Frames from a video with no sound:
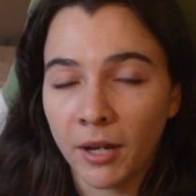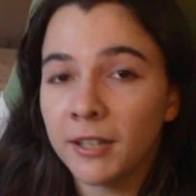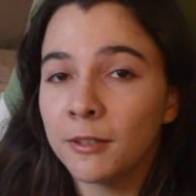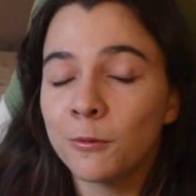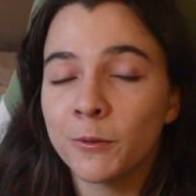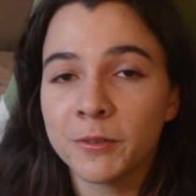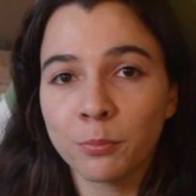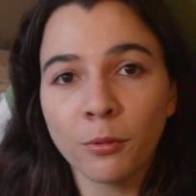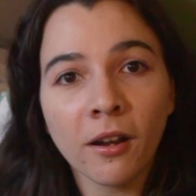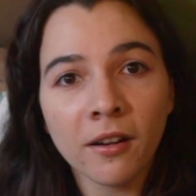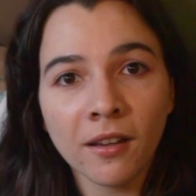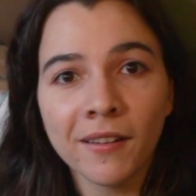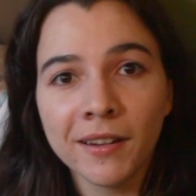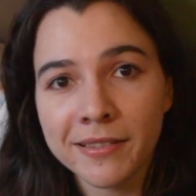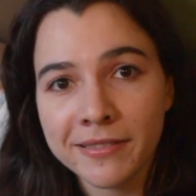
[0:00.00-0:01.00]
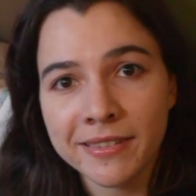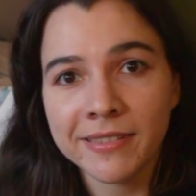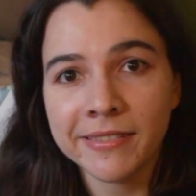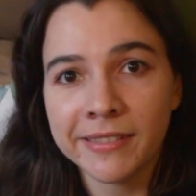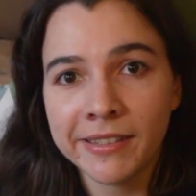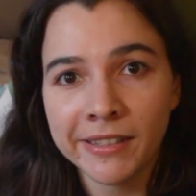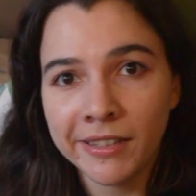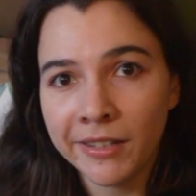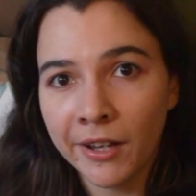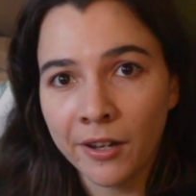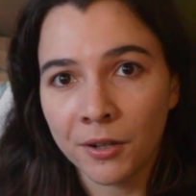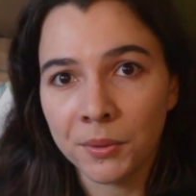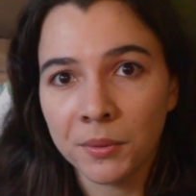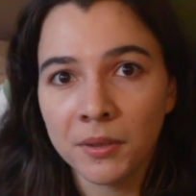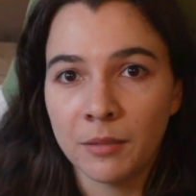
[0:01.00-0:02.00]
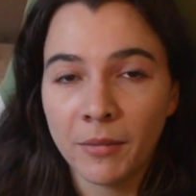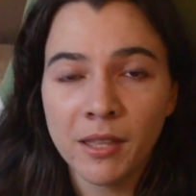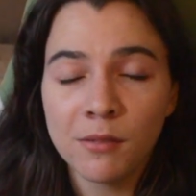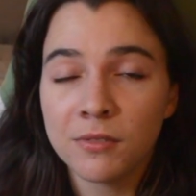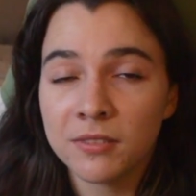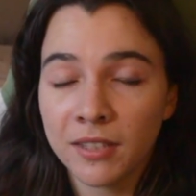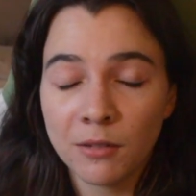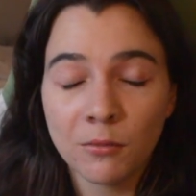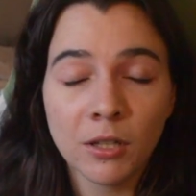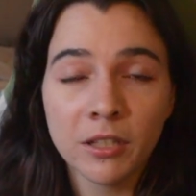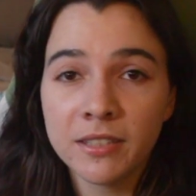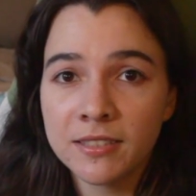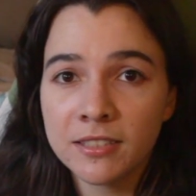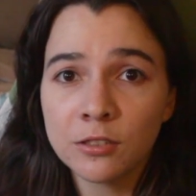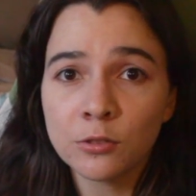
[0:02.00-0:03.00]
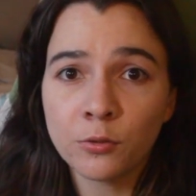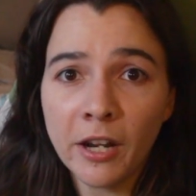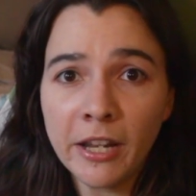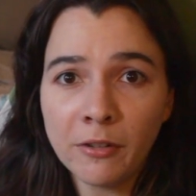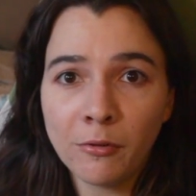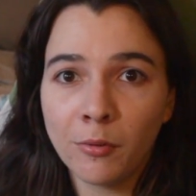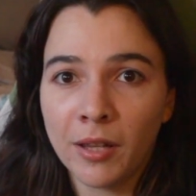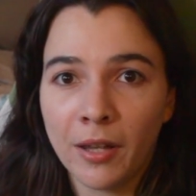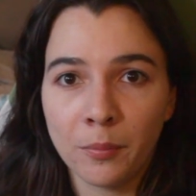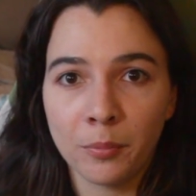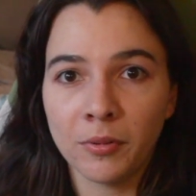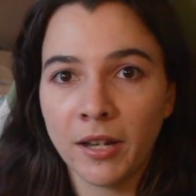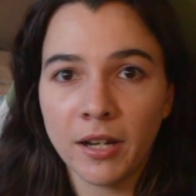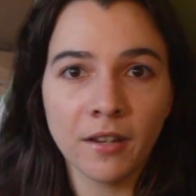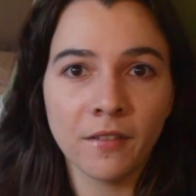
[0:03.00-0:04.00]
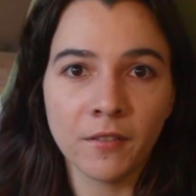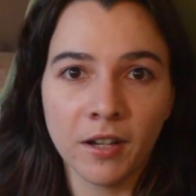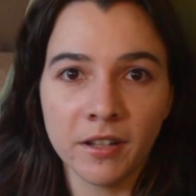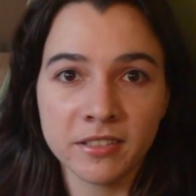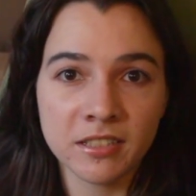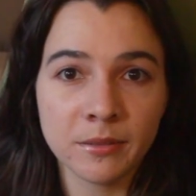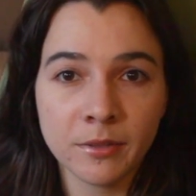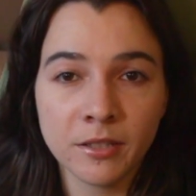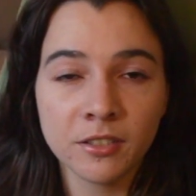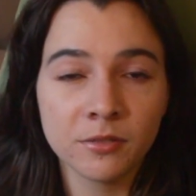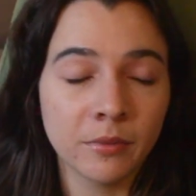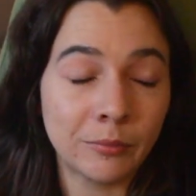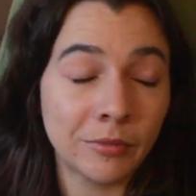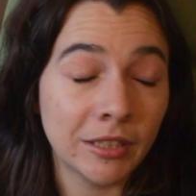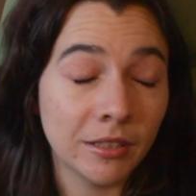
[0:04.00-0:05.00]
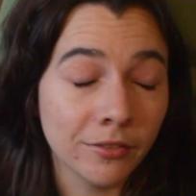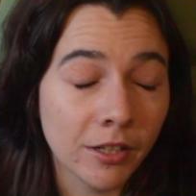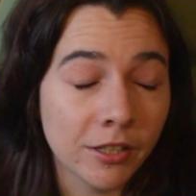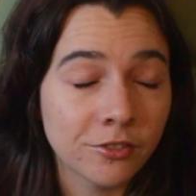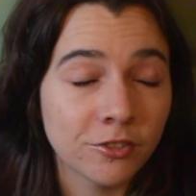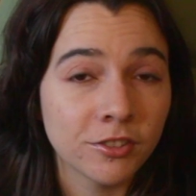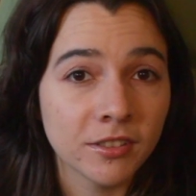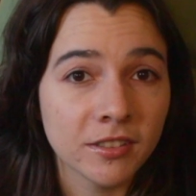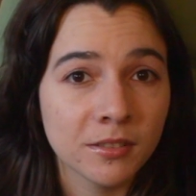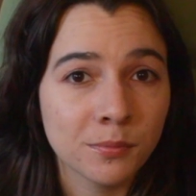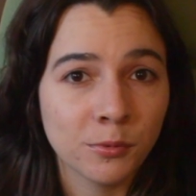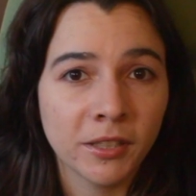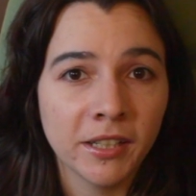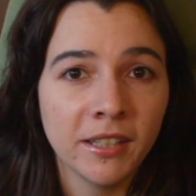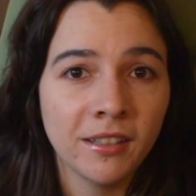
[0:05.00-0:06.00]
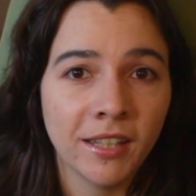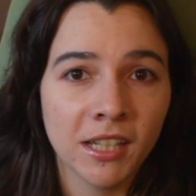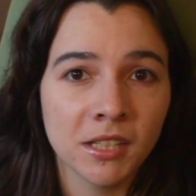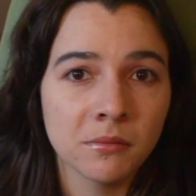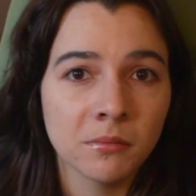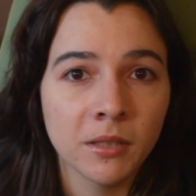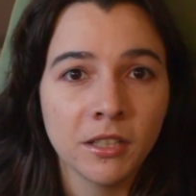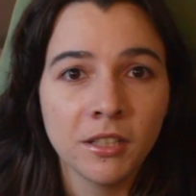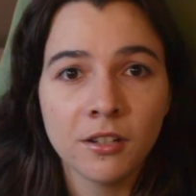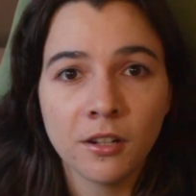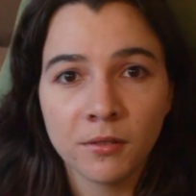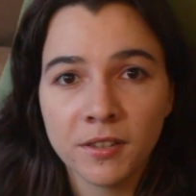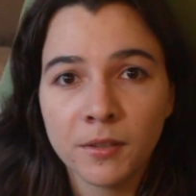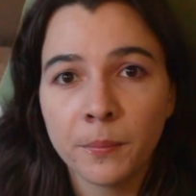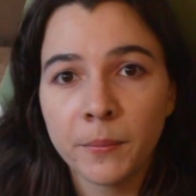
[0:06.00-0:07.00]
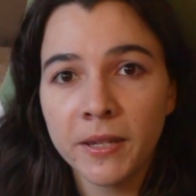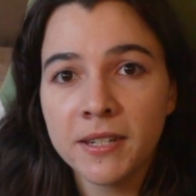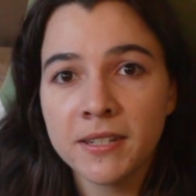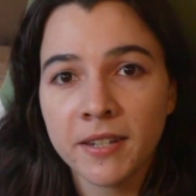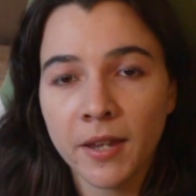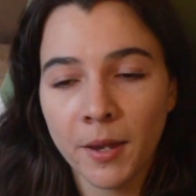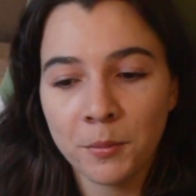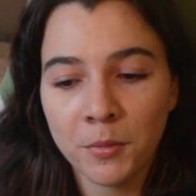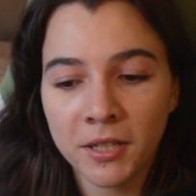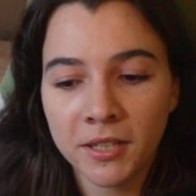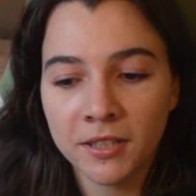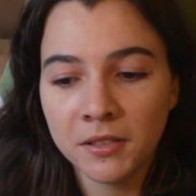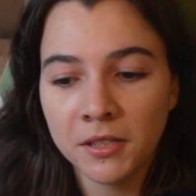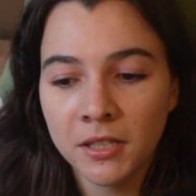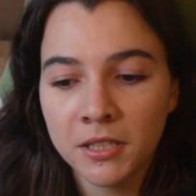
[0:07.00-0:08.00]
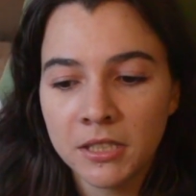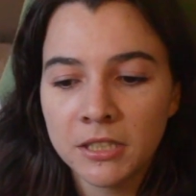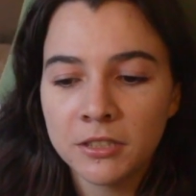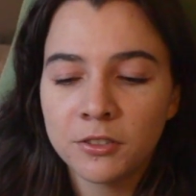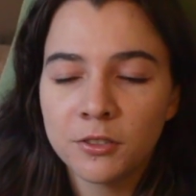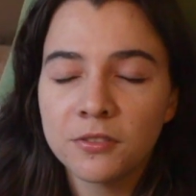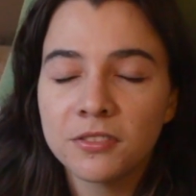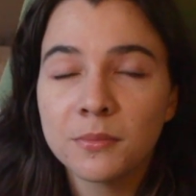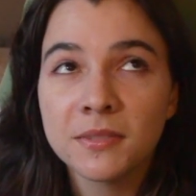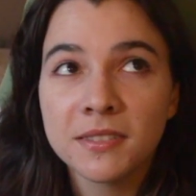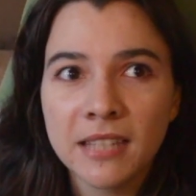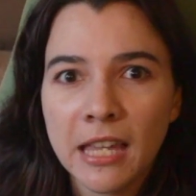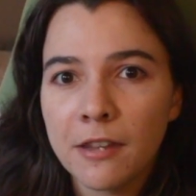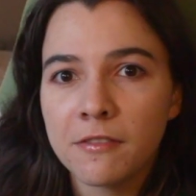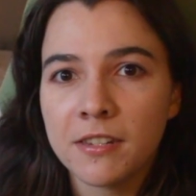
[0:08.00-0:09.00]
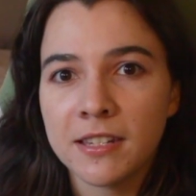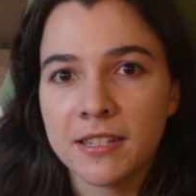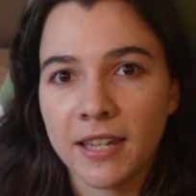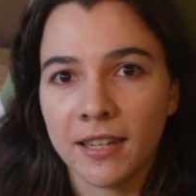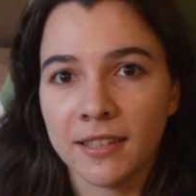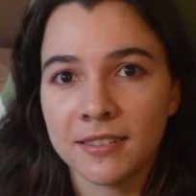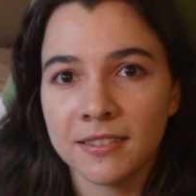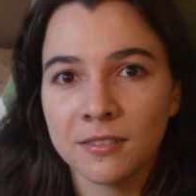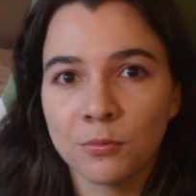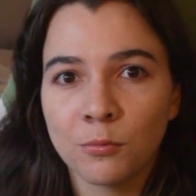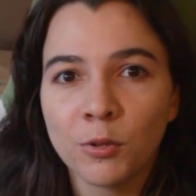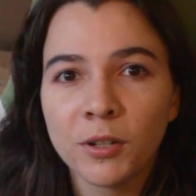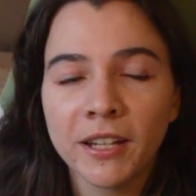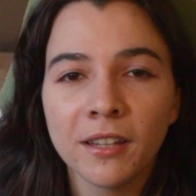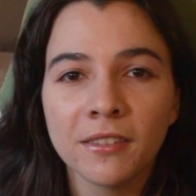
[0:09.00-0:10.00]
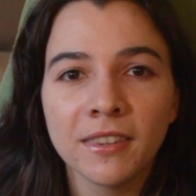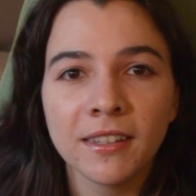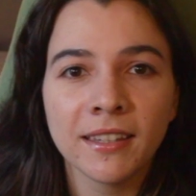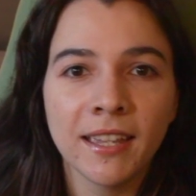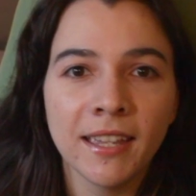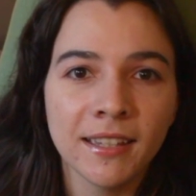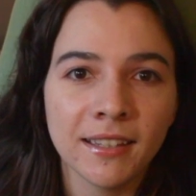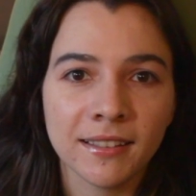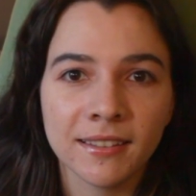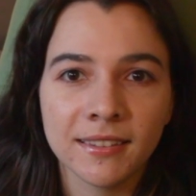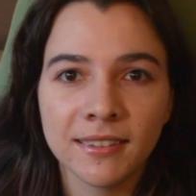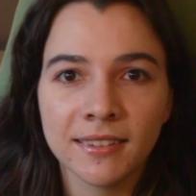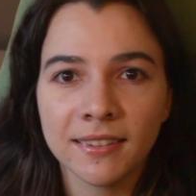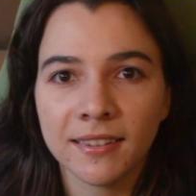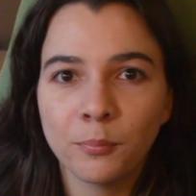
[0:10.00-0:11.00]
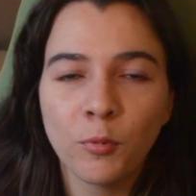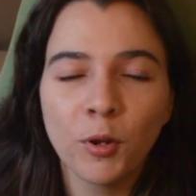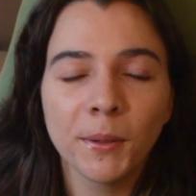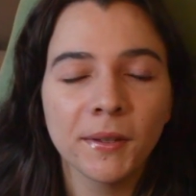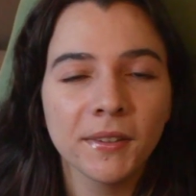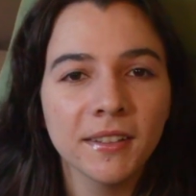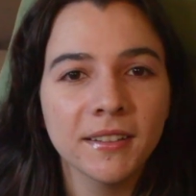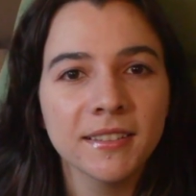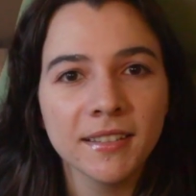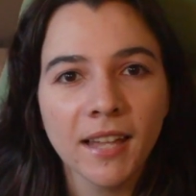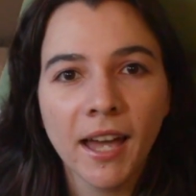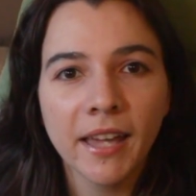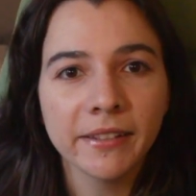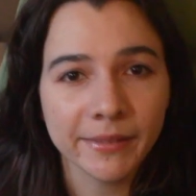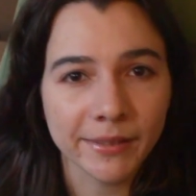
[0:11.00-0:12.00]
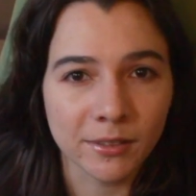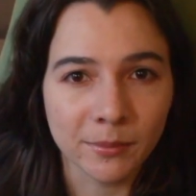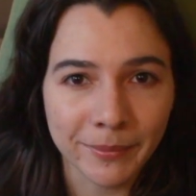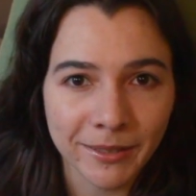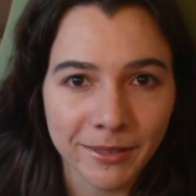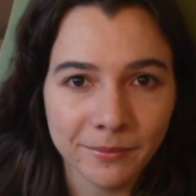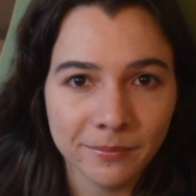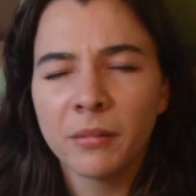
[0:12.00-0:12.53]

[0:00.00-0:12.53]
Mike was brought on as the C E O. And Mike was like, well, this is great. We'll have plenty of customers when we launch in the spring, and, you know, in the meantime, we can do some safety tests, work out the kinks, work on the design a little bit.